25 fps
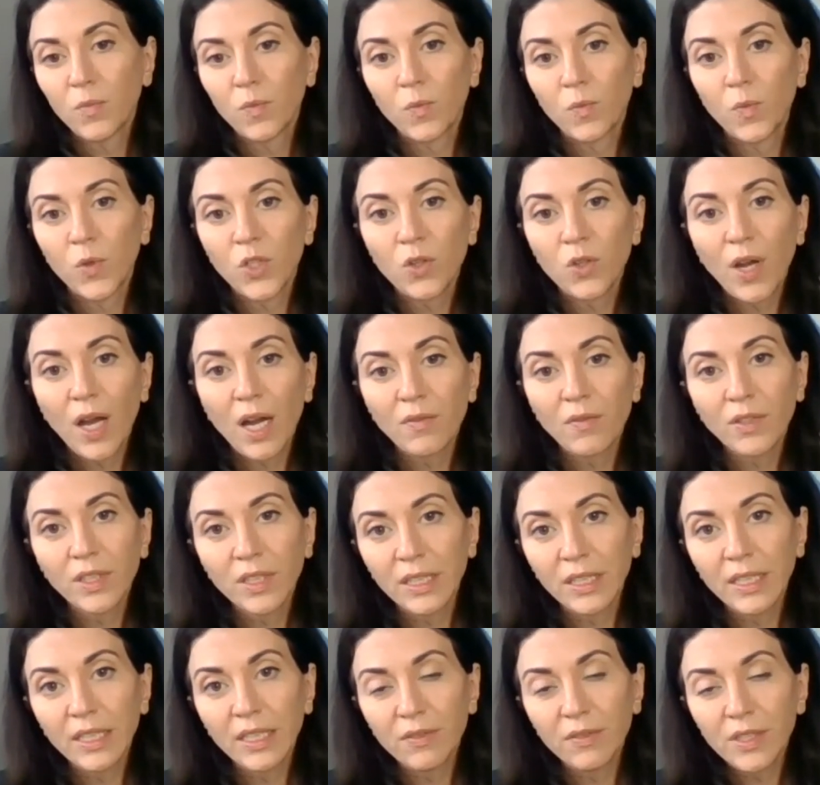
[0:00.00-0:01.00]
when you have
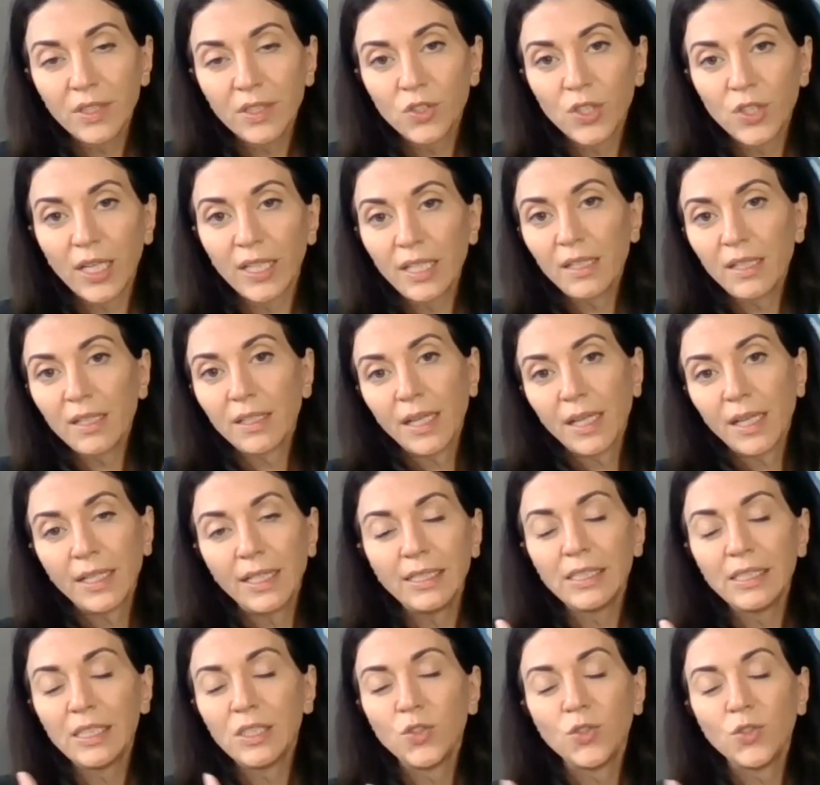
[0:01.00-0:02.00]
cleavage,
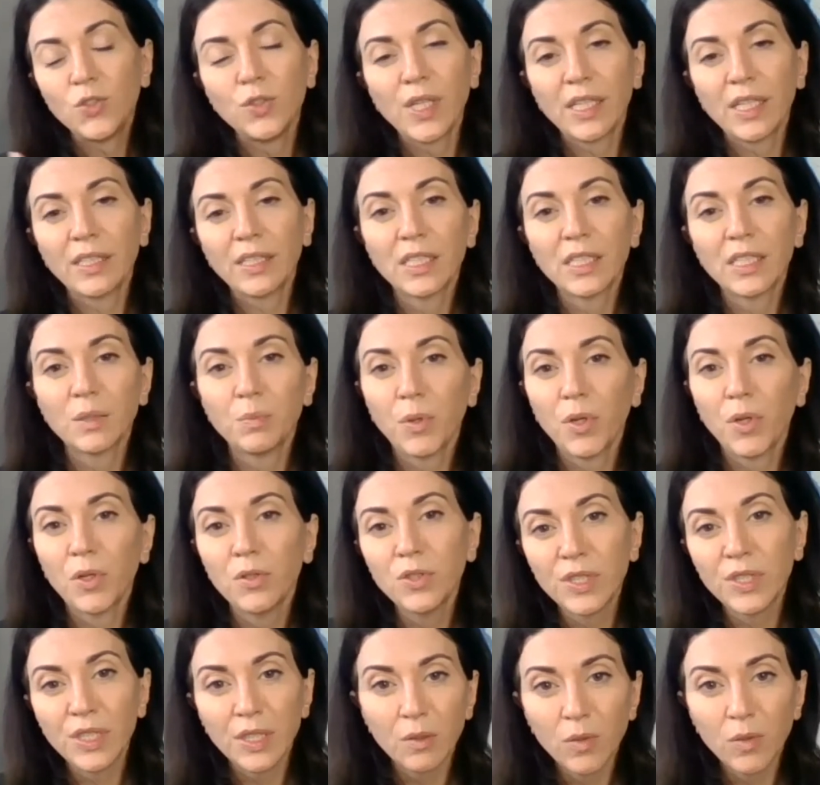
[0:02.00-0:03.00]
any tissue that's
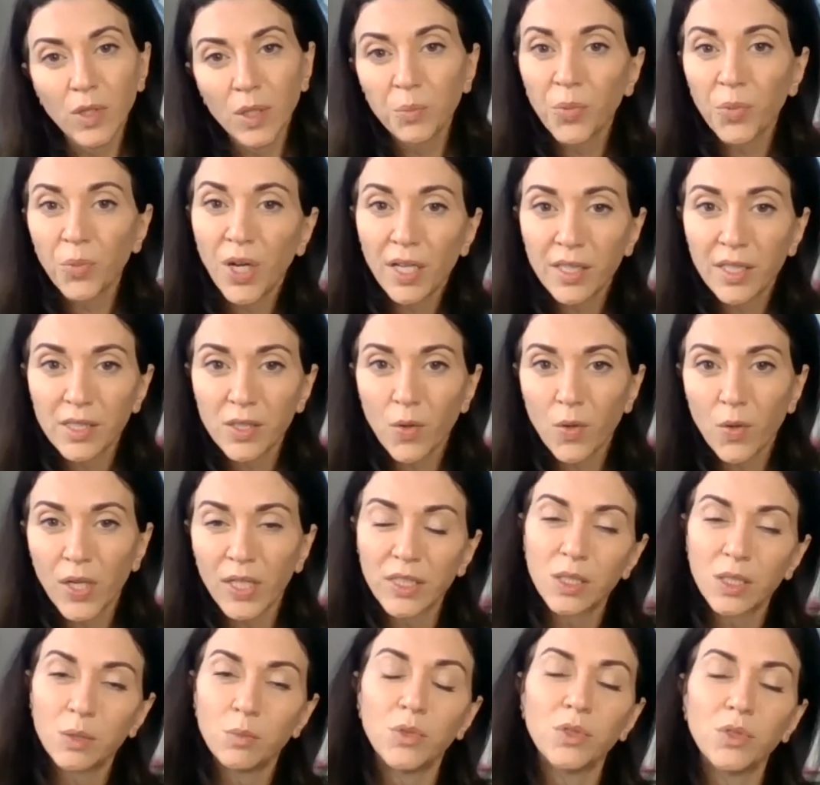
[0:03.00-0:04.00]
exposed in a run bra is
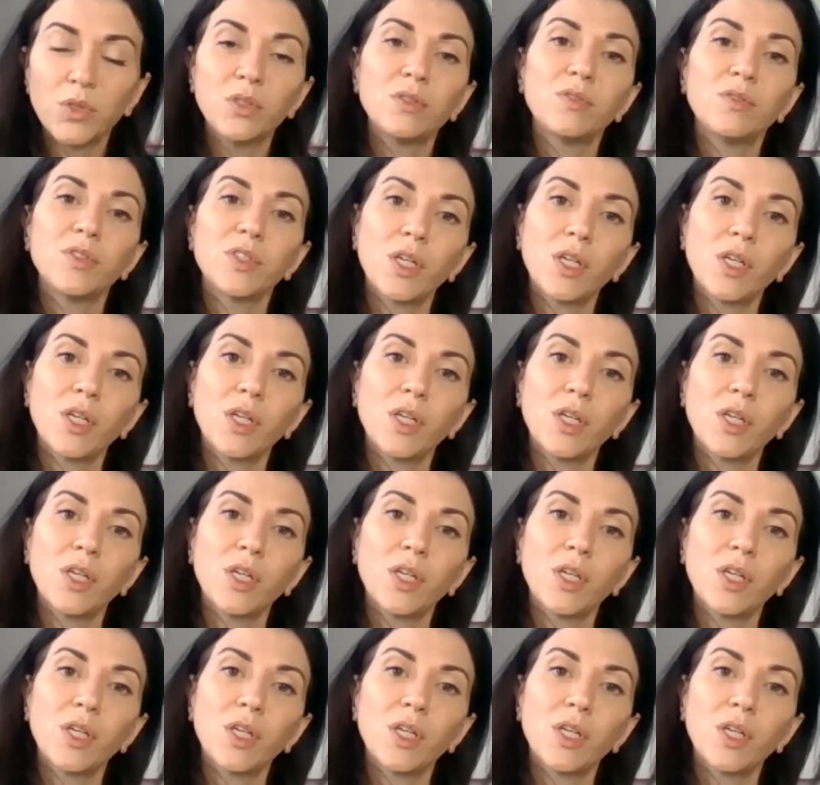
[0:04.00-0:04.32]
going to move.